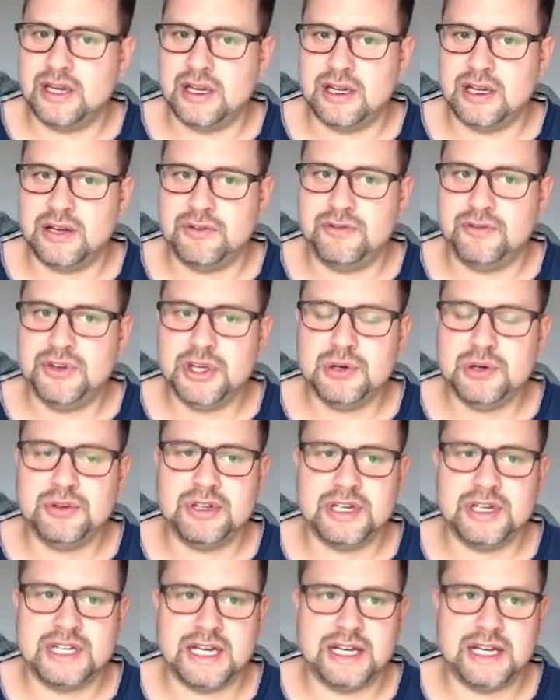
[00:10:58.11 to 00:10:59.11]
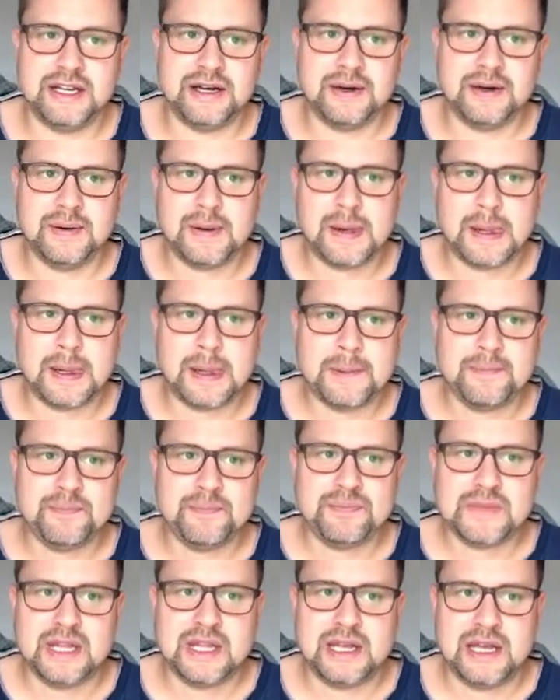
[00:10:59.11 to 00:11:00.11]
view the data,
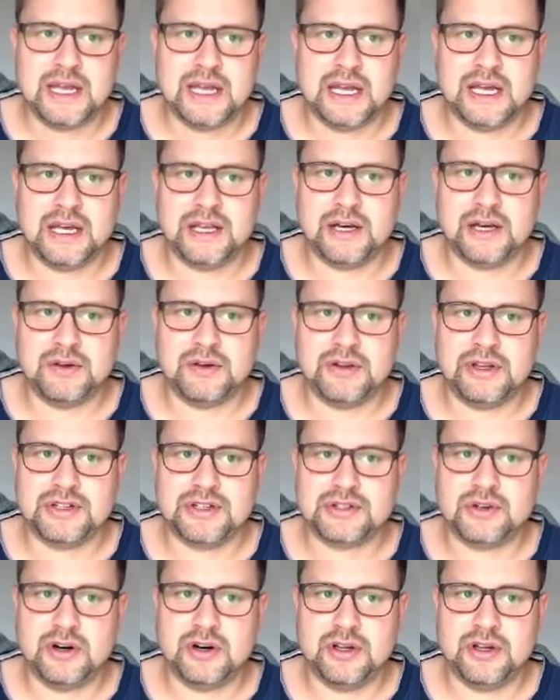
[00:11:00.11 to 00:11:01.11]
and now there's college